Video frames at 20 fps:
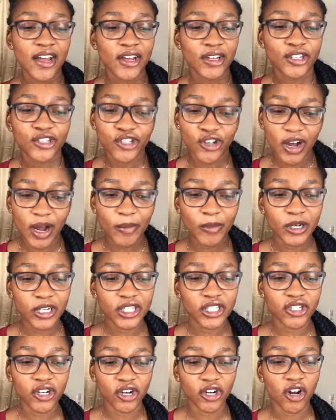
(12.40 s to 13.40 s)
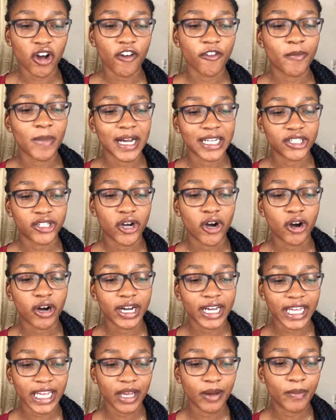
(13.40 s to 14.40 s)
So I'm going to start off by
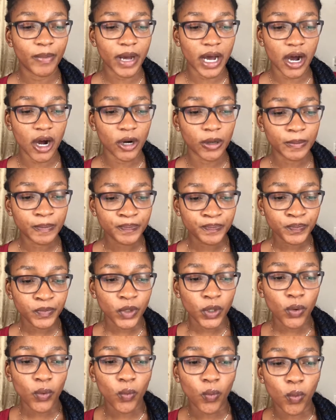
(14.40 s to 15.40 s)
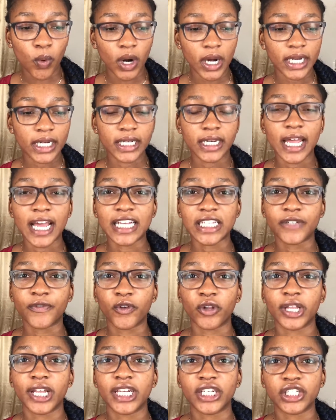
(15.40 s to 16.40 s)
talking about what
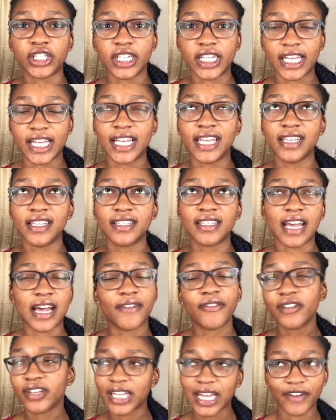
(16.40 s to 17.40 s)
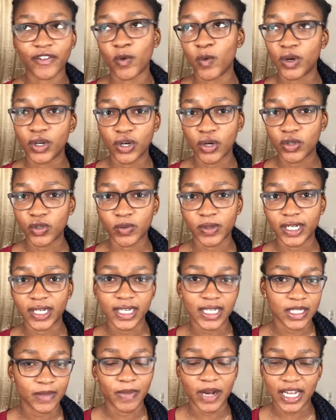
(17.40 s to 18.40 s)
exfoliation is. I feel like everyone knows what it
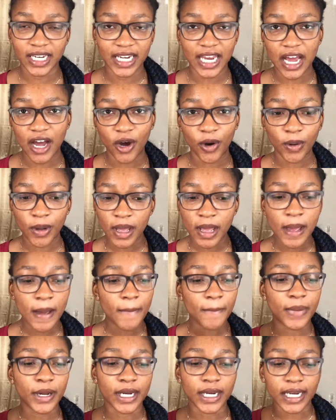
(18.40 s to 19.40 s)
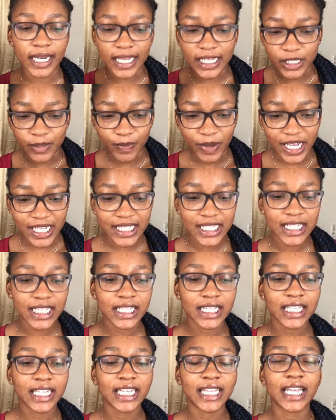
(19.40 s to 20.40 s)
is by now, but it's
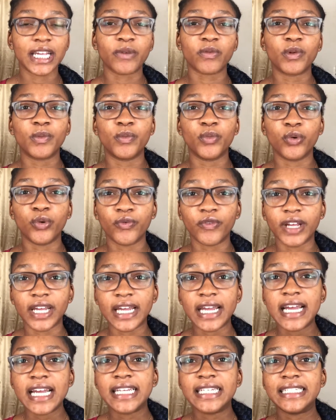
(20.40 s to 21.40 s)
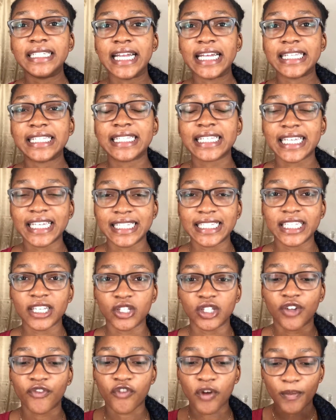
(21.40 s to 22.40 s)
basically like removing dead skin
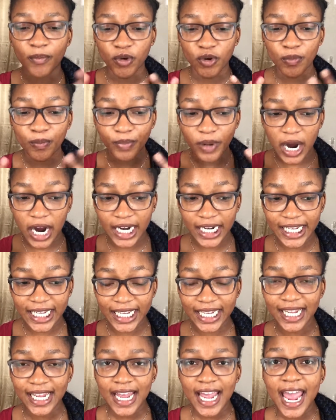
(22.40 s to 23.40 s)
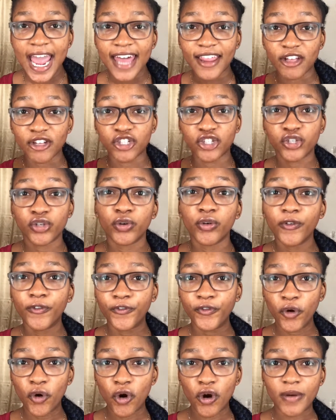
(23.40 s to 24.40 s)
cells from your body, and there's two
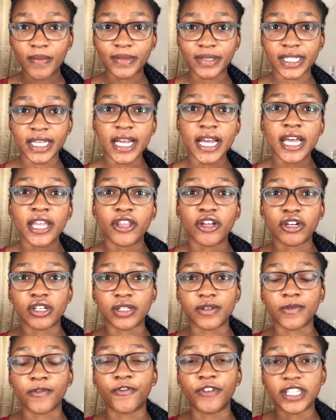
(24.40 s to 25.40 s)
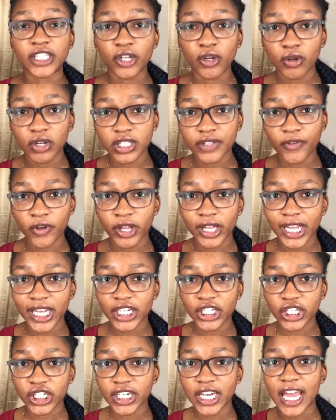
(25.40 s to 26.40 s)
forms. There's physical
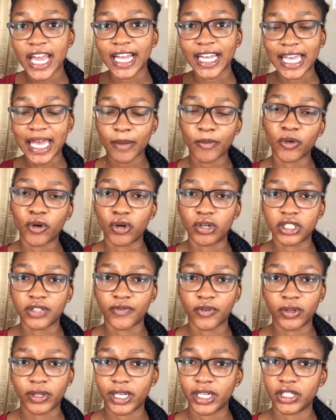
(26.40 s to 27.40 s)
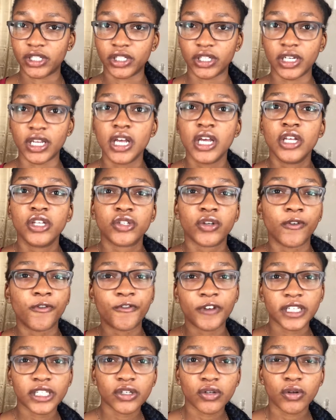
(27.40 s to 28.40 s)
exfoliation and chemical exfoliation. So
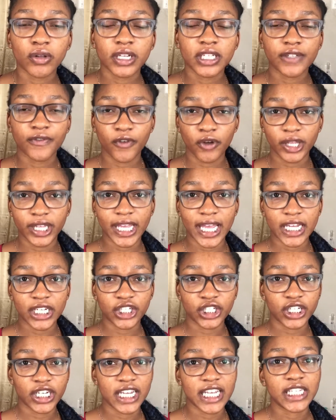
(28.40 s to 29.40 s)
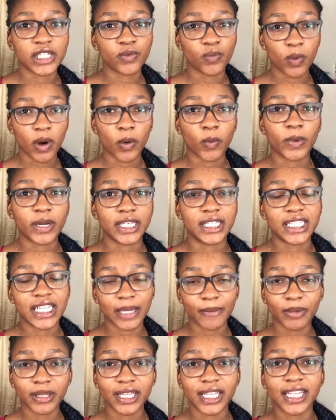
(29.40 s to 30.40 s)
physical exfoliation is what we
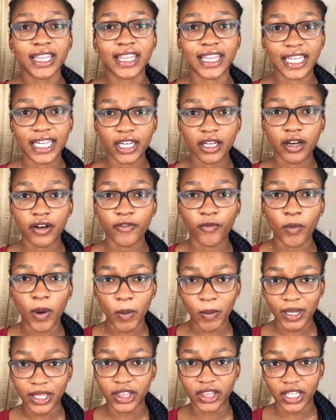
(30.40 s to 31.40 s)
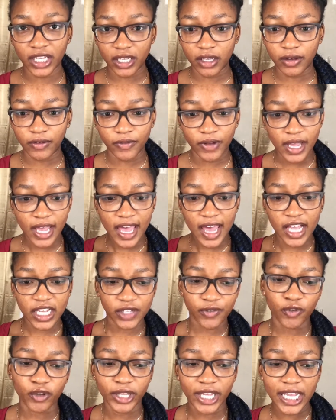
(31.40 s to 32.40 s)
typically think of when we think of
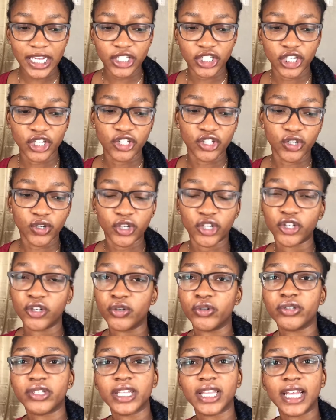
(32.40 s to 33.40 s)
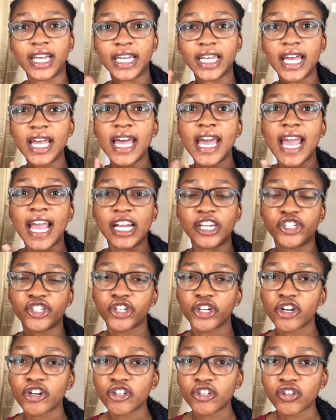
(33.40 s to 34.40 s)
exfoliation. So you're using like a
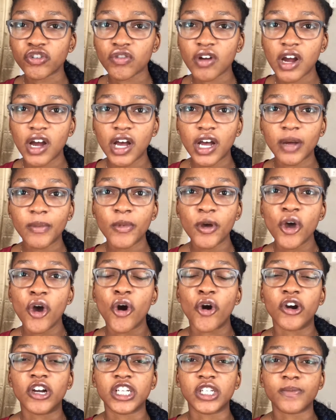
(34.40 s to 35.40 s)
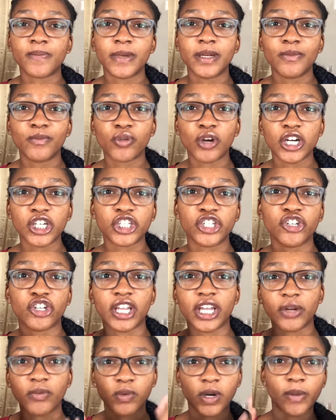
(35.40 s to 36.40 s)
sugar scrub or a spin brush and you're
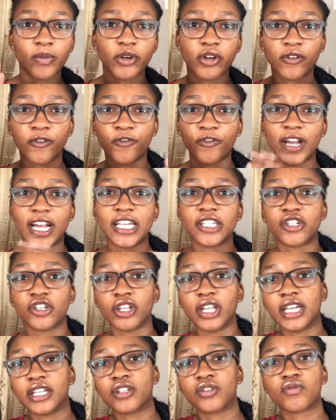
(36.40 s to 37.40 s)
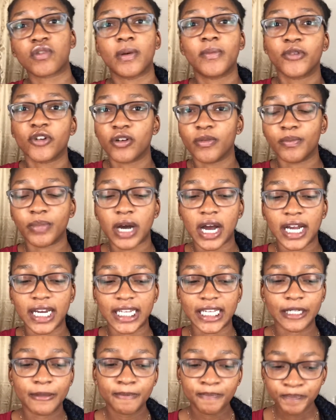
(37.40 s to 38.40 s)
like rubbing your face or like scrubbing your
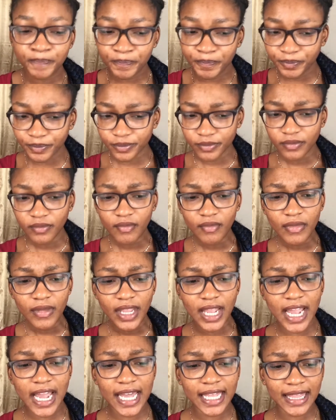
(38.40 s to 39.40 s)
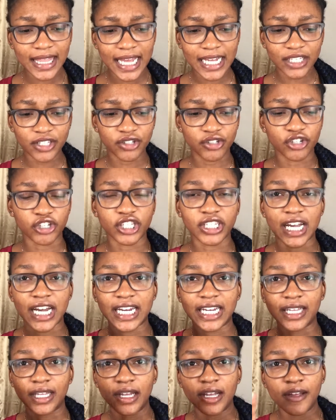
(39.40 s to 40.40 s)
body, and that just
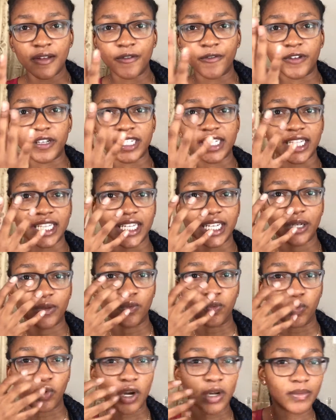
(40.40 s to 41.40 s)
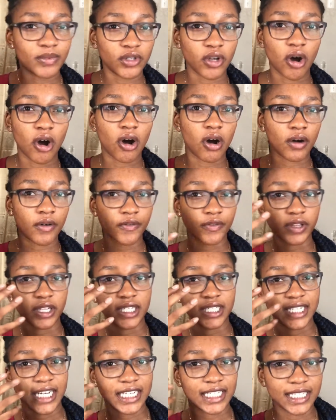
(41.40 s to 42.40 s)
kind of physically rubs off the
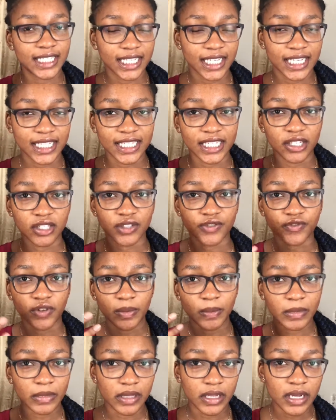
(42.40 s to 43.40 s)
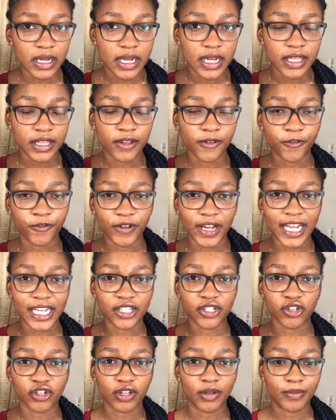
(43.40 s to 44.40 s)
dead skin cells from the
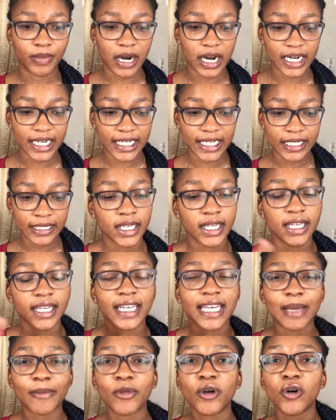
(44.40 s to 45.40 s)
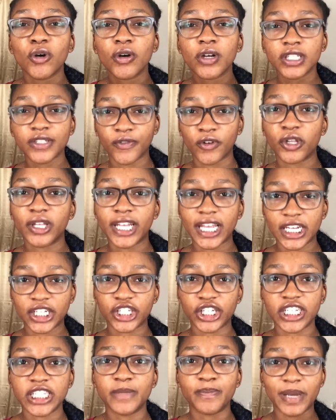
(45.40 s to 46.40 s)
face or the body. Chemical
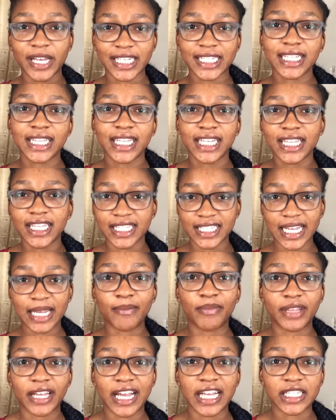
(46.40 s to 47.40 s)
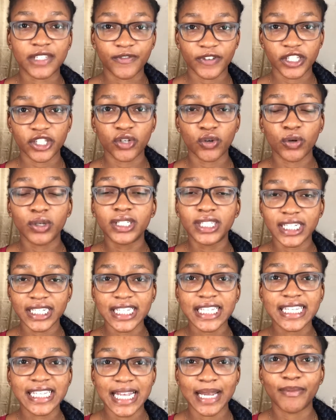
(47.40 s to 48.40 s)
exfoliation is basically the same thing as physical. It does
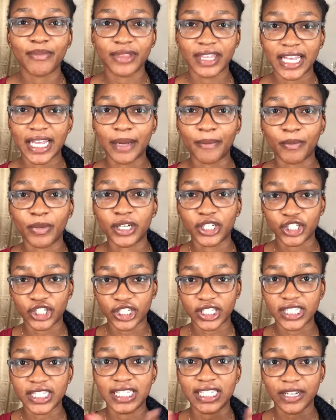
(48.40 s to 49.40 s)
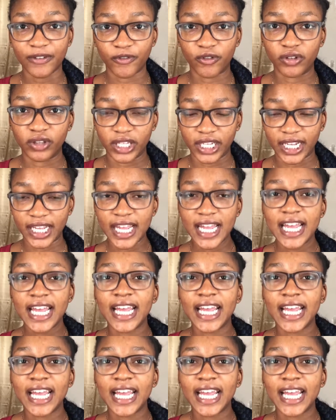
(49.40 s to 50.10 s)
the same thing, but just differently.